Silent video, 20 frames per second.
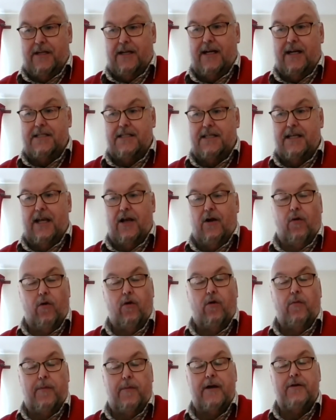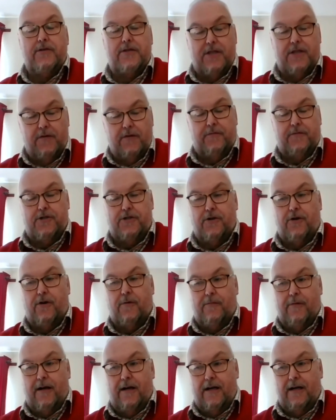I'd say hope out of
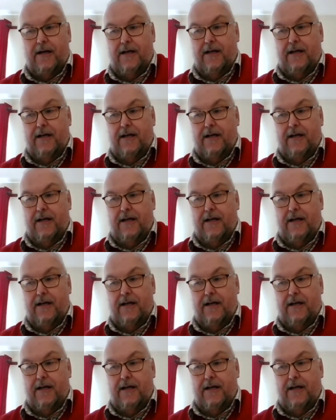trauma,